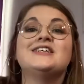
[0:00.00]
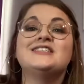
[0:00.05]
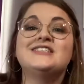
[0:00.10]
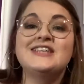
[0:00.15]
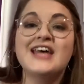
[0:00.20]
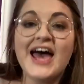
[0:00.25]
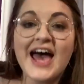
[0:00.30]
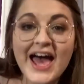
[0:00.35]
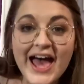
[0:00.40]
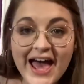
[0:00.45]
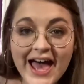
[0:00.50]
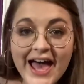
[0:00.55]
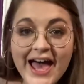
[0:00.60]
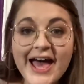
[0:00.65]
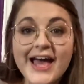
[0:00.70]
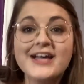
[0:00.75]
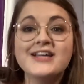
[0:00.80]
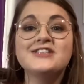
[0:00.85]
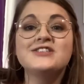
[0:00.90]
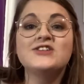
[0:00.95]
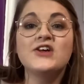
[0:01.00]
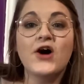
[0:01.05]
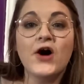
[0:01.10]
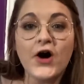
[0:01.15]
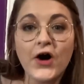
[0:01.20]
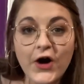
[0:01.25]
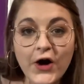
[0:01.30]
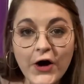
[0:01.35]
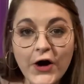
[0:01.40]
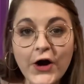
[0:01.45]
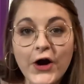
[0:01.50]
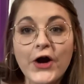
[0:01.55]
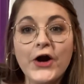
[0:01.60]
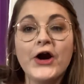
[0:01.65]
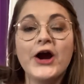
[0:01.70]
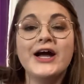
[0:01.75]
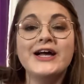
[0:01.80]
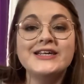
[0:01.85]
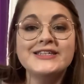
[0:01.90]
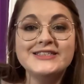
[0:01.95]
Tags
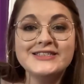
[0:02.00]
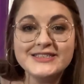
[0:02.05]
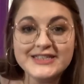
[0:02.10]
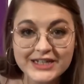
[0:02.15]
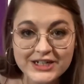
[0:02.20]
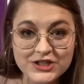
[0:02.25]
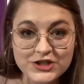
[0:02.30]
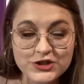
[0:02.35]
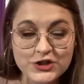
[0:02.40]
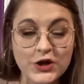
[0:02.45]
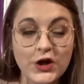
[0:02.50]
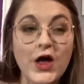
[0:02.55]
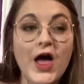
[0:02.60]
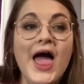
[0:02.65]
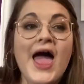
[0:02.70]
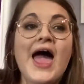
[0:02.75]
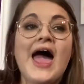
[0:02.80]
are essential.